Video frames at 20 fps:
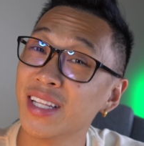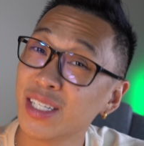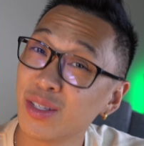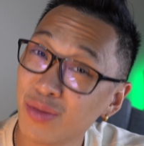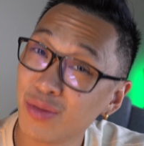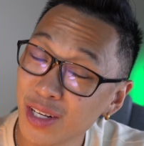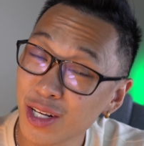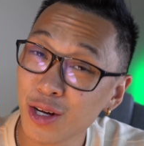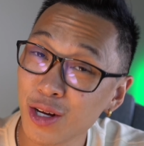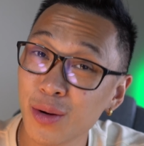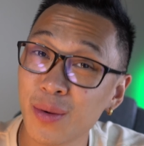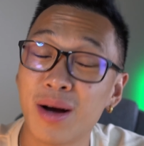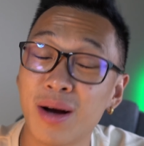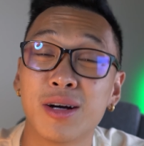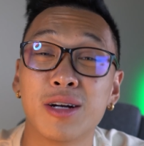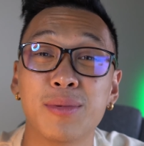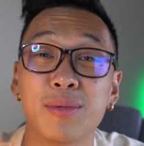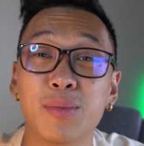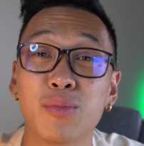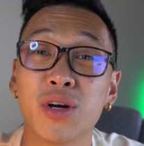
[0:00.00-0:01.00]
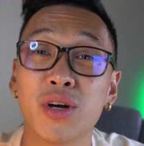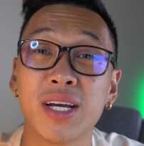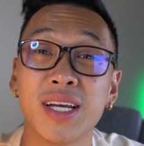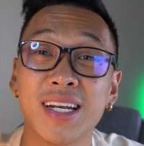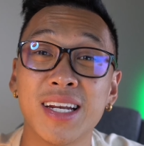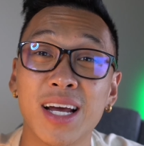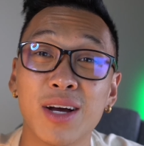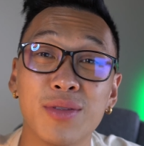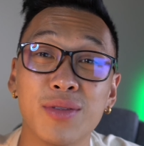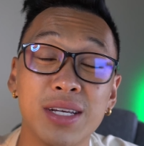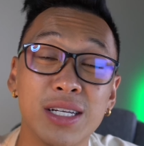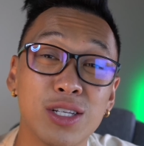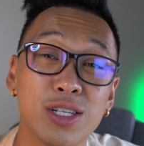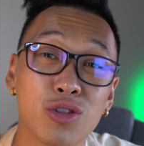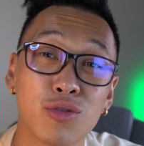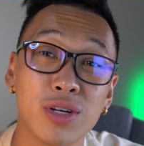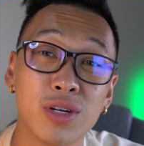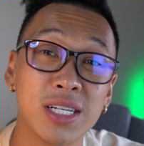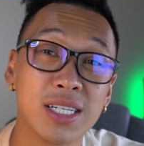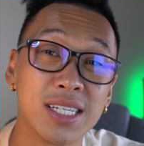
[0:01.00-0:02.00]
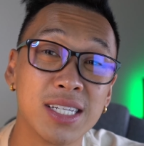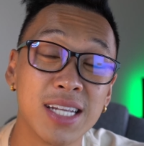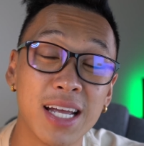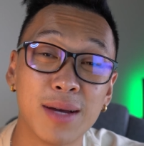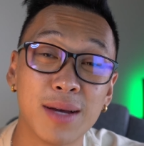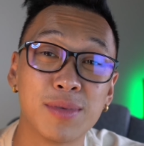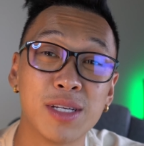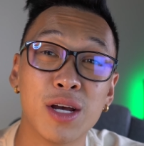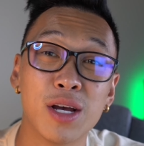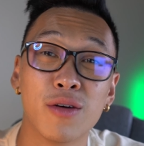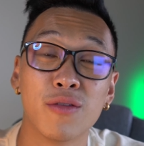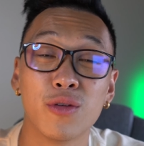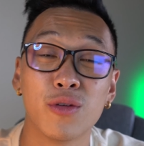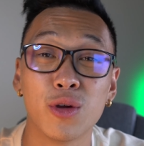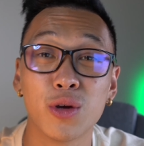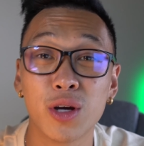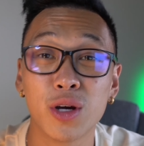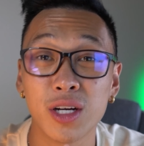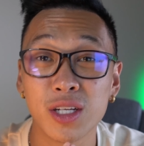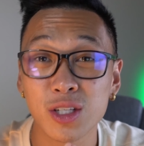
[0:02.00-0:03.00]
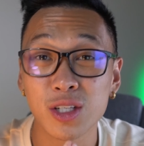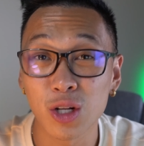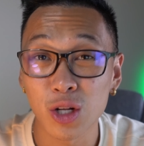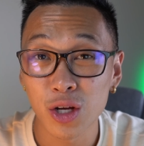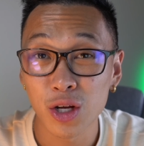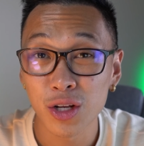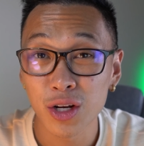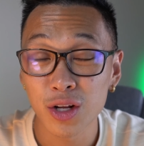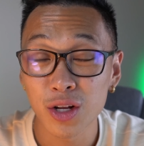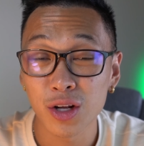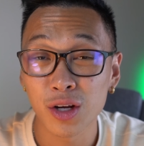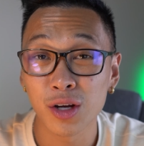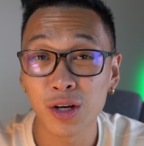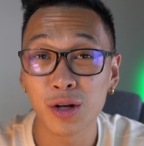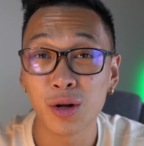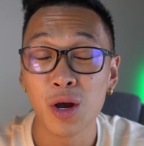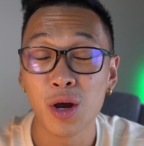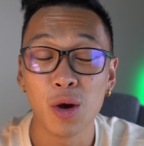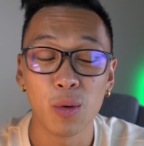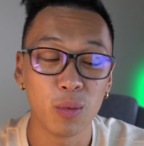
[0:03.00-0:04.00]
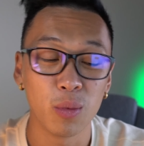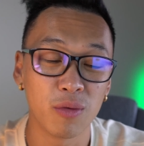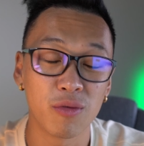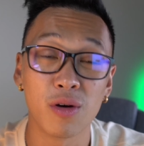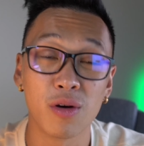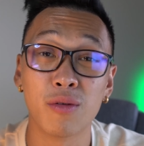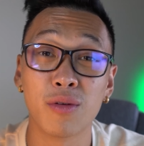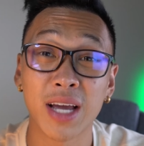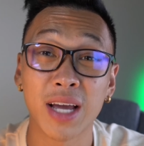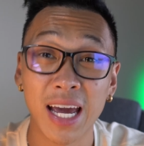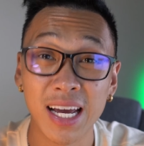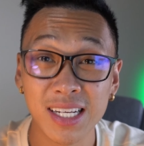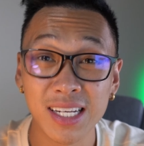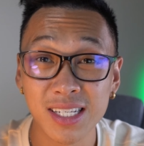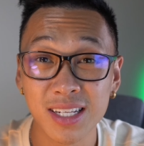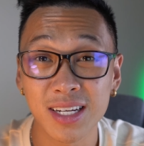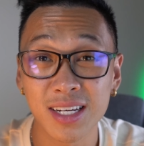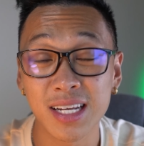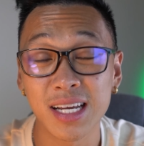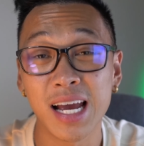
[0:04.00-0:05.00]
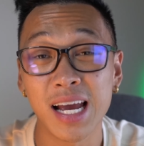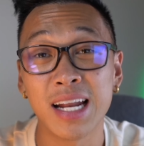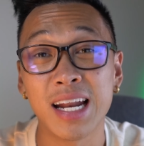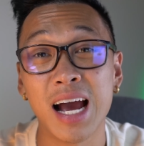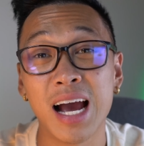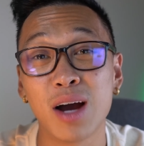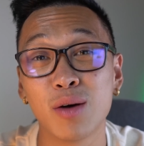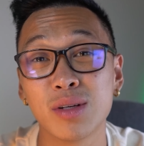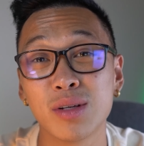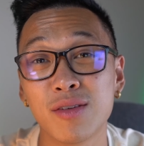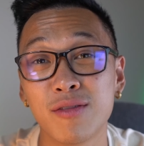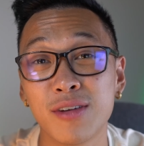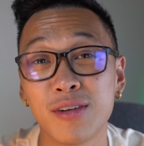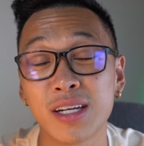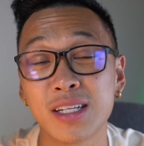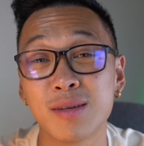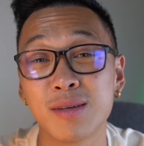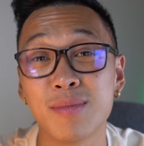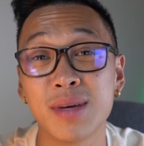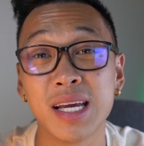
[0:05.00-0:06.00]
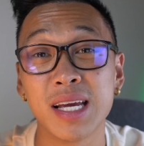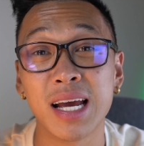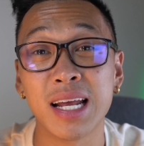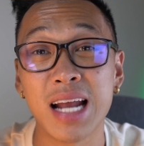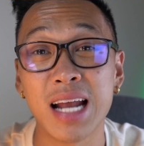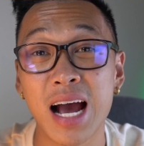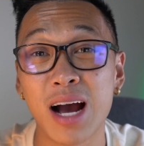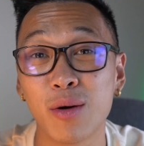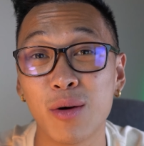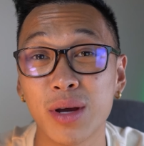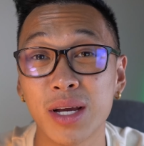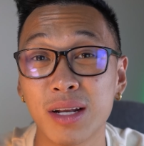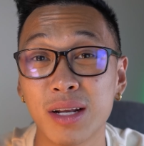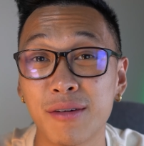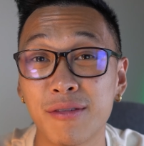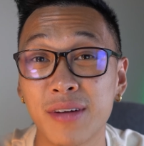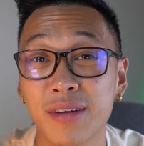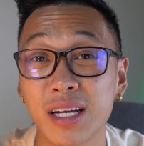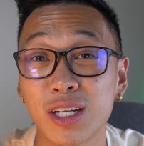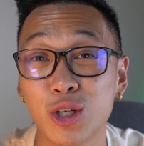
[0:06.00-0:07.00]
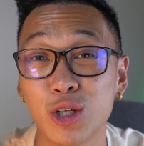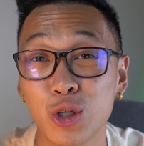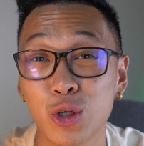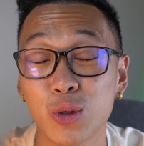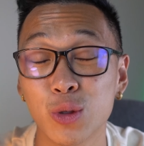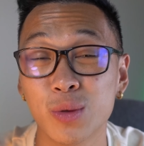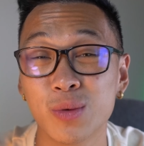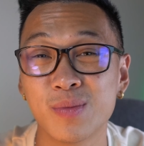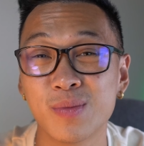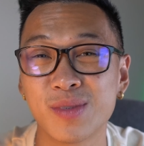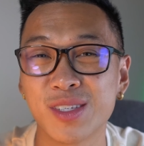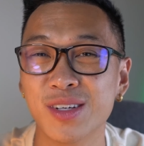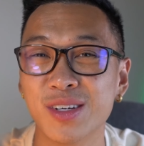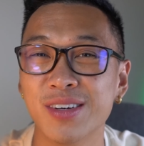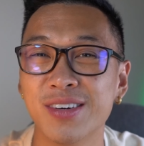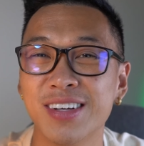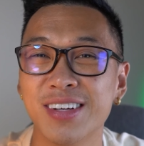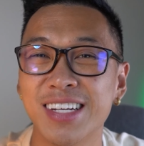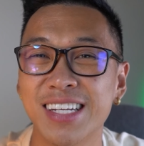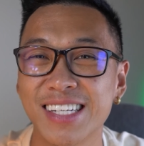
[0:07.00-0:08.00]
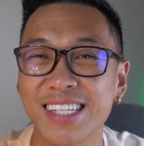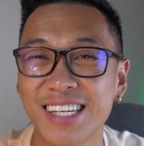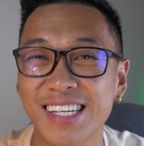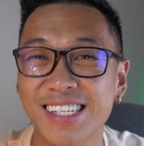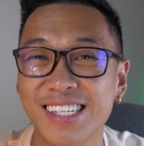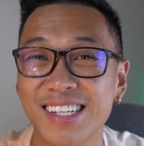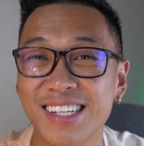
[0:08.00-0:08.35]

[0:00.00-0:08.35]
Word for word: this video, I'm going to be breaking down these three steps for you guys to learn and earn with a case study and how it's affected me and how it can affect you. So let's get